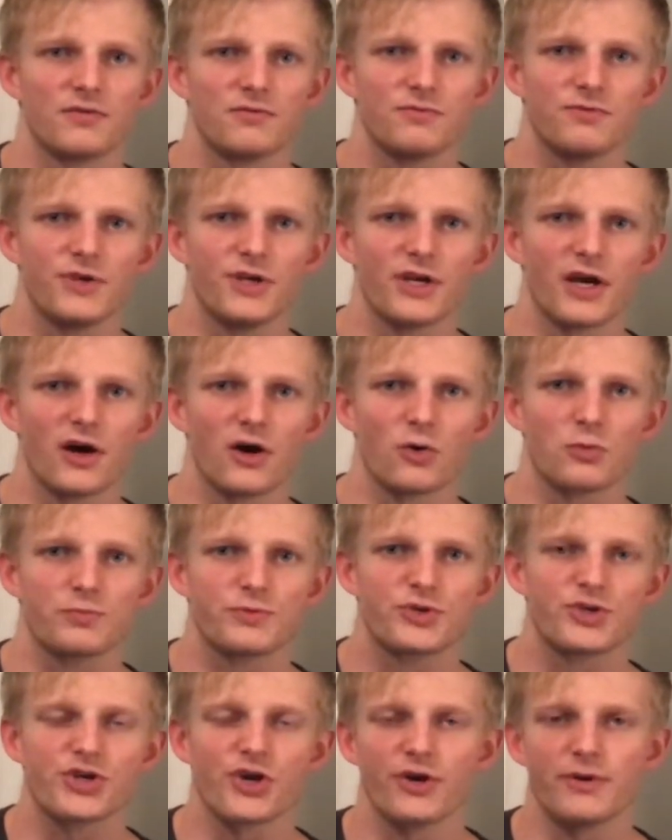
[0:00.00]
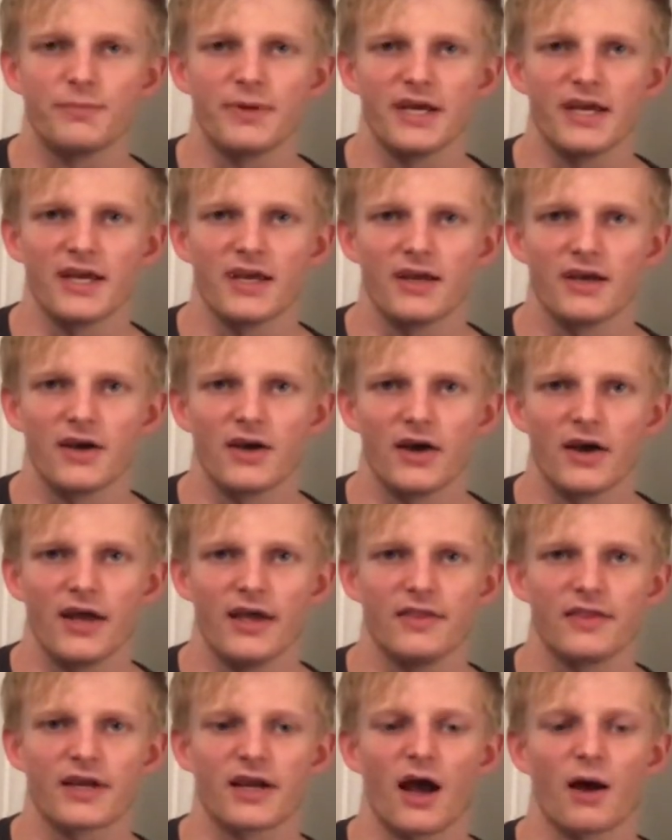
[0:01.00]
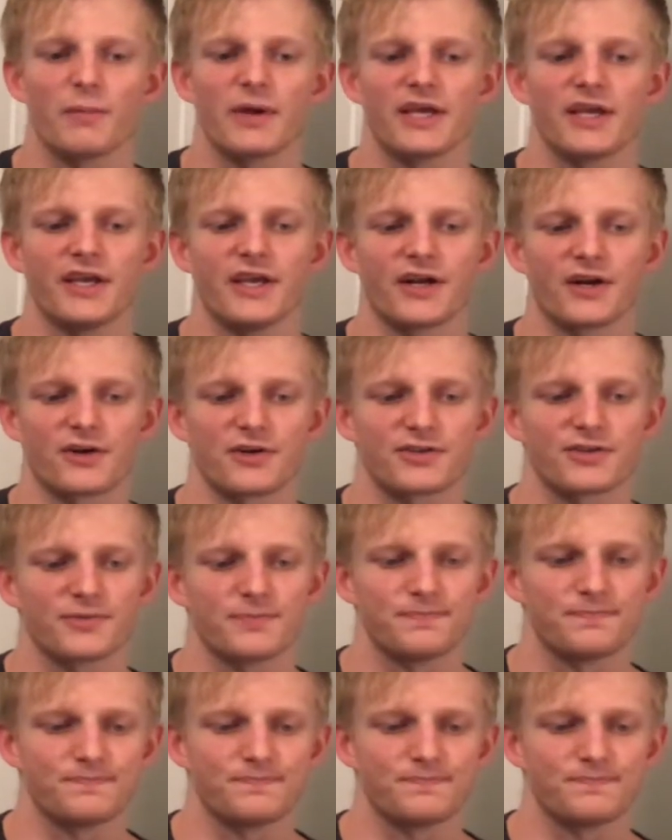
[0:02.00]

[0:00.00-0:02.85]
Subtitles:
you know, should be in the coming years.